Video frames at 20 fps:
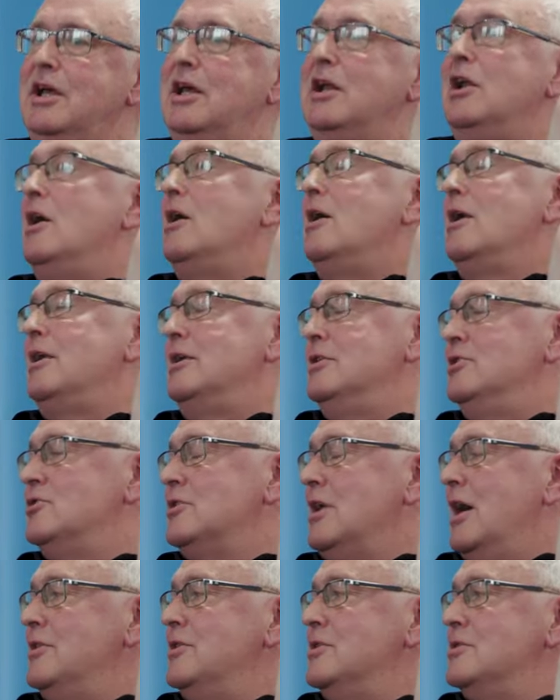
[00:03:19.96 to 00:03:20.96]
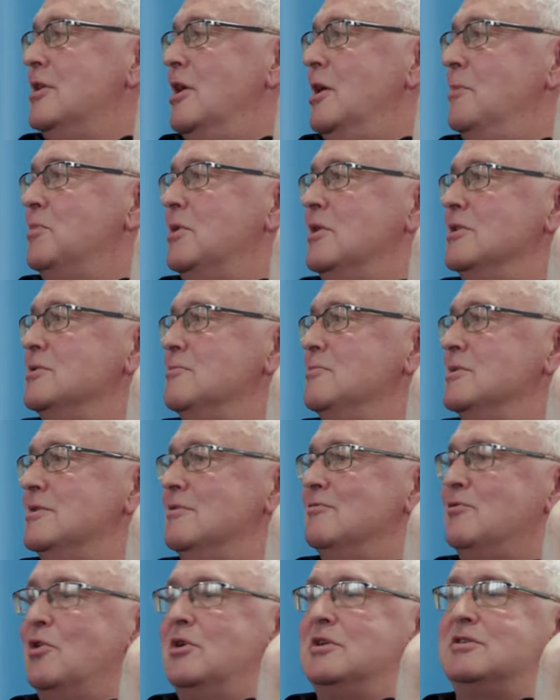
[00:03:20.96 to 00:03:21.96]
in Ireland at the time because it was
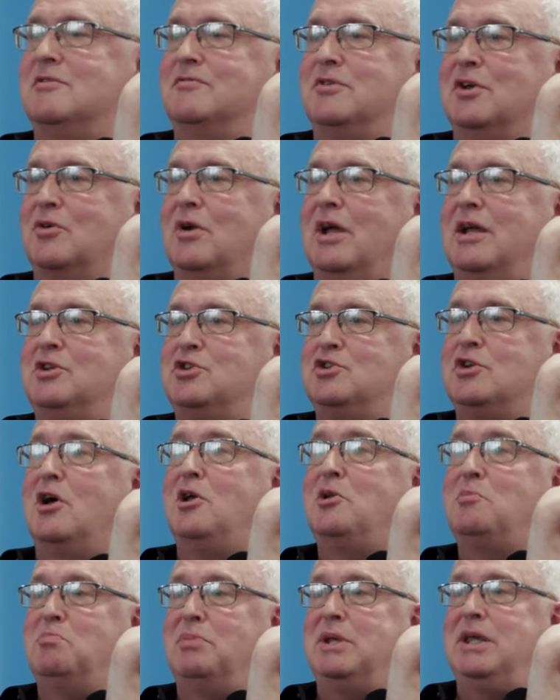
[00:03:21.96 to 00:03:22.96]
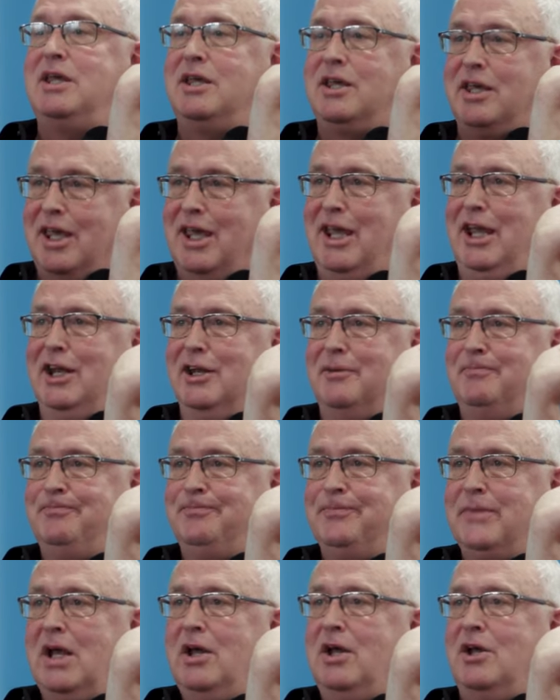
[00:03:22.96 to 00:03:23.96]
the voice of the great John B. Keane,
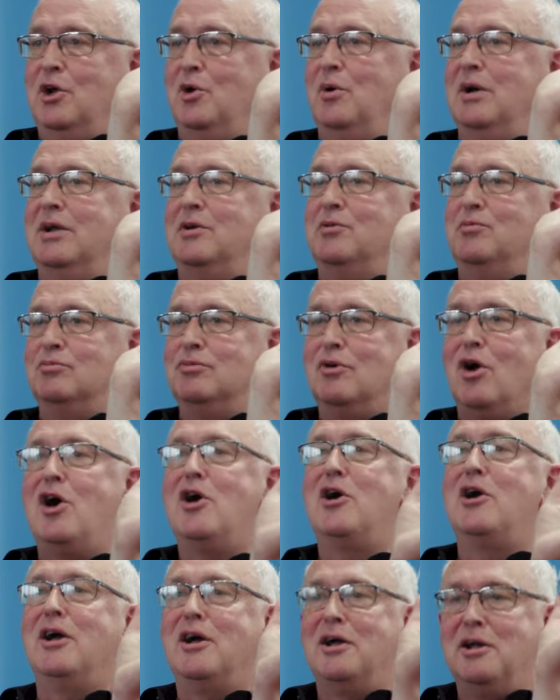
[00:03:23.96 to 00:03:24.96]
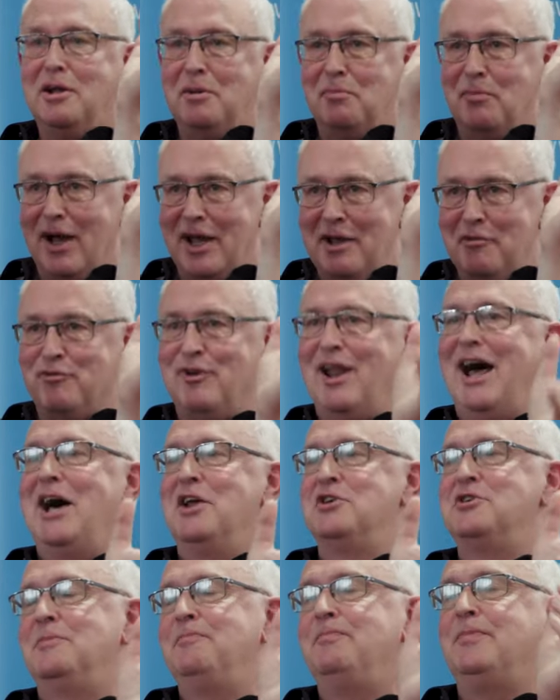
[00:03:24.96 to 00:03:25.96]
who had rung my
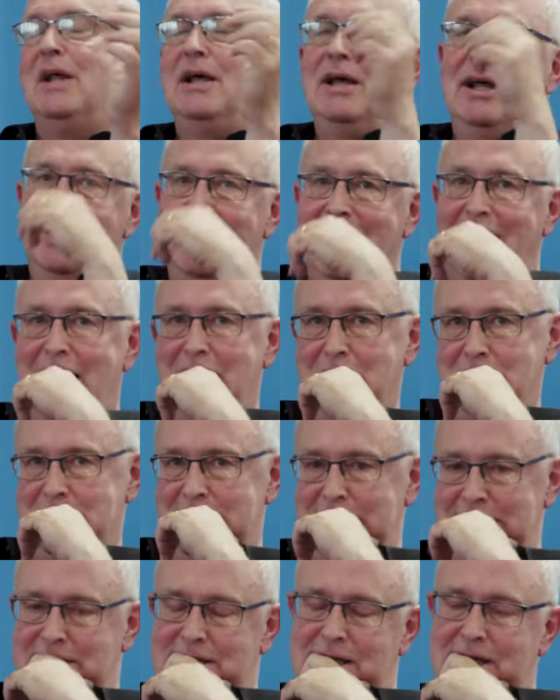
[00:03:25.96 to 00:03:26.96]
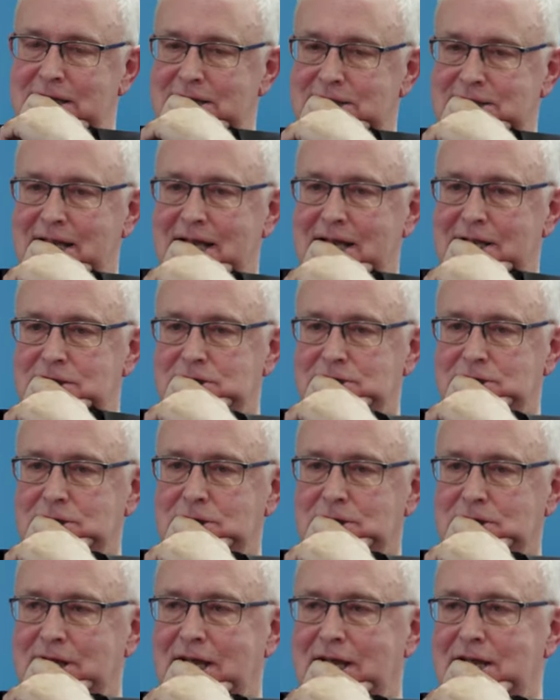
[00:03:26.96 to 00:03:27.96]
flat. And he, he said,
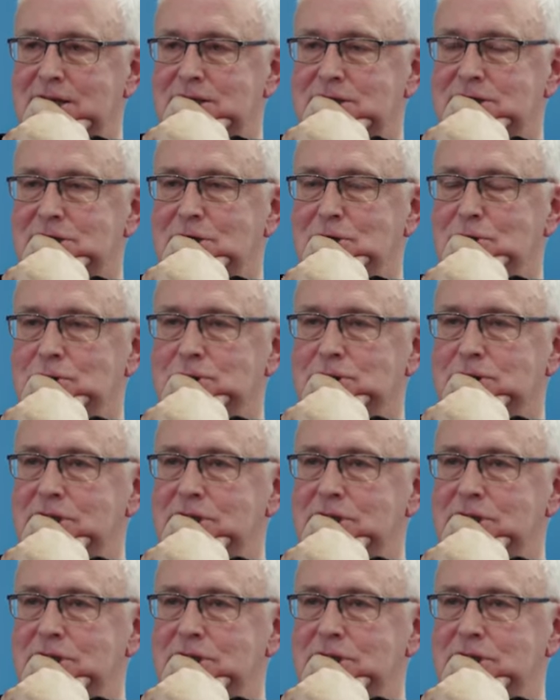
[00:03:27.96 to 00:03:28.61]
Okay, so